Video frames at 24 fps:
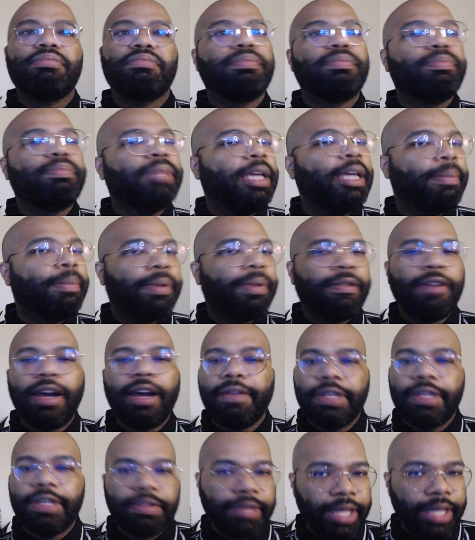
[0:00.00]
Pip and
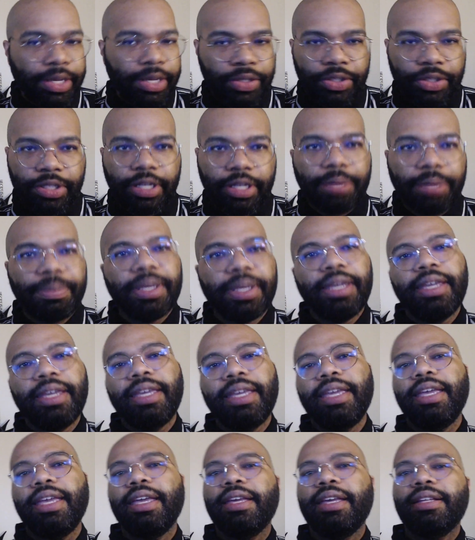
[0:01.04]
Ravi's relationship,
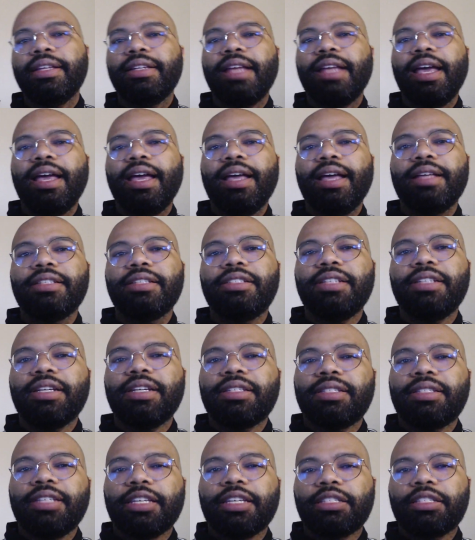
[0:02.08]
and
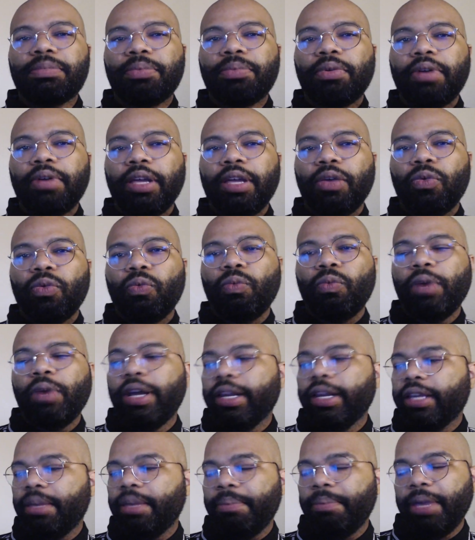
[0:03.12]
just exploring what
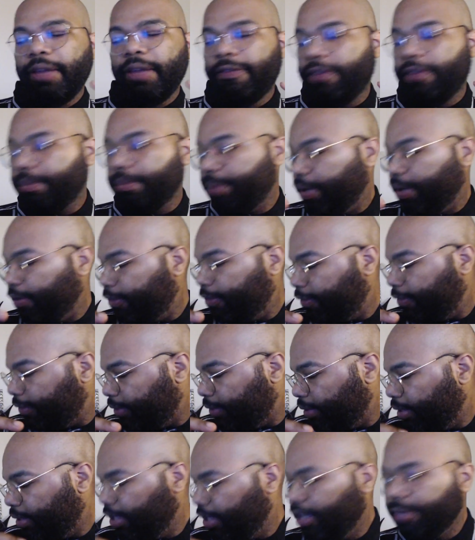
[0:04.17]
it can mean for both.
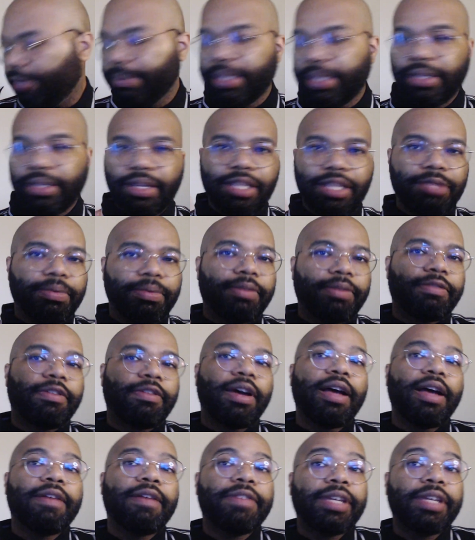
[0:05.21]
Because with
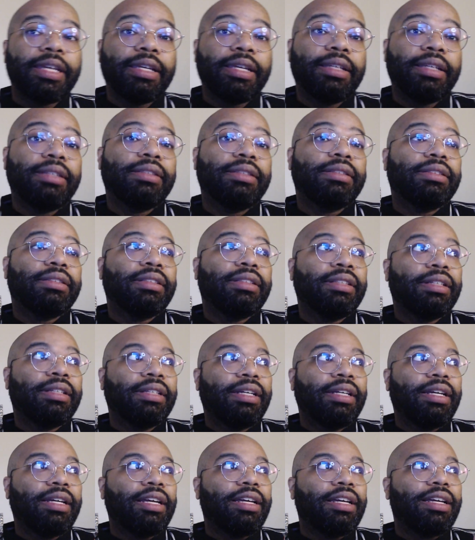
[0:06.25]
Ravi,
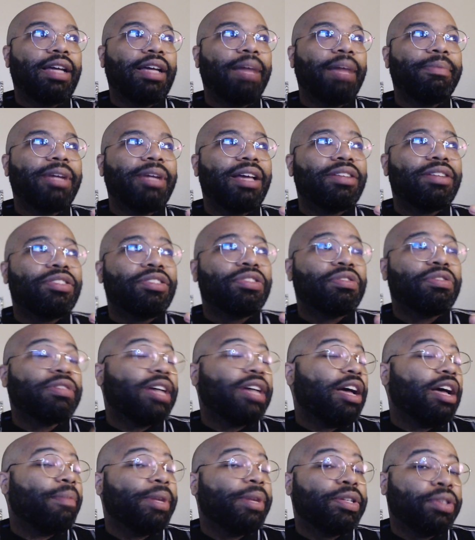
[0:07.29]
I'm not sure
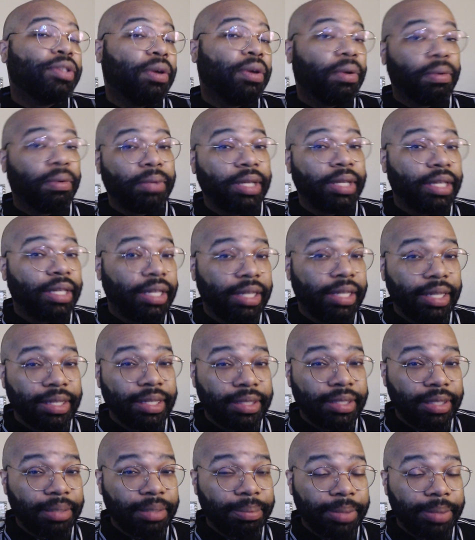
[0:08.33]
how much older he
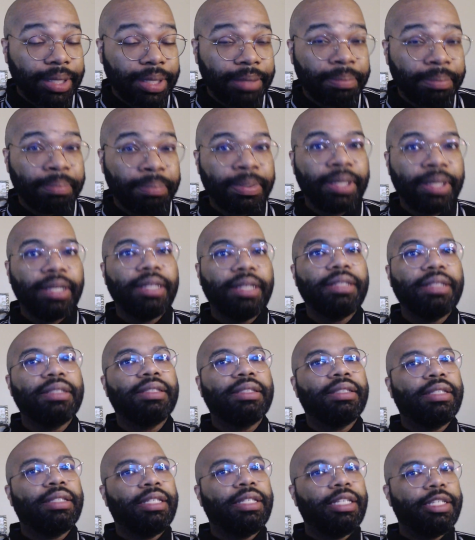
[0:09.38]
is than Pip, but
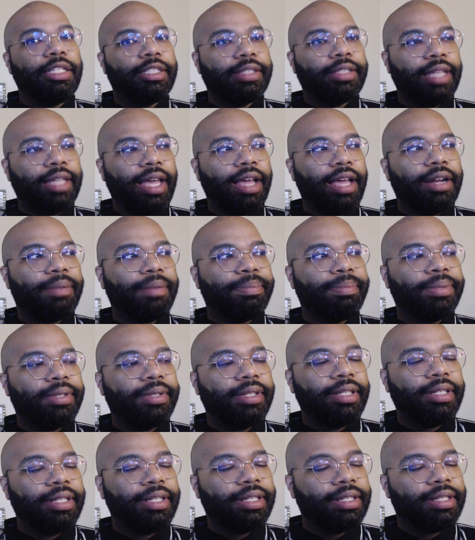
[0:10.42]
he kind of
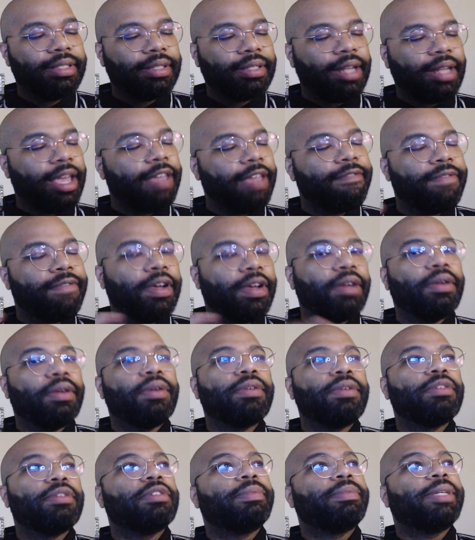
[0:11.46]
put his life on
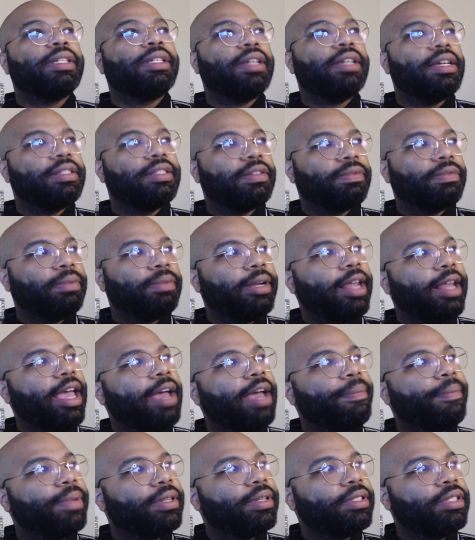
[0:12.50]
hold because of what
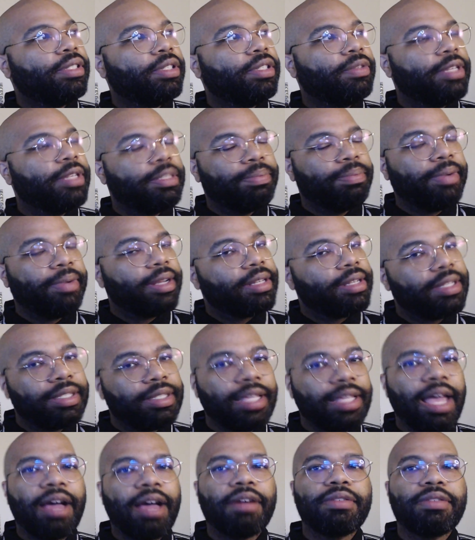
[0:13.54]
happened to his brother
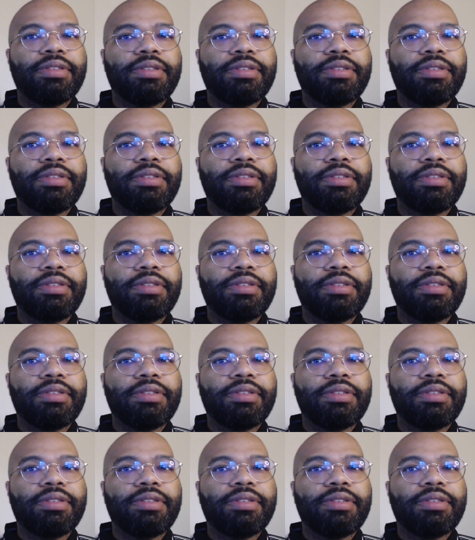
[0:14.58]
Sal.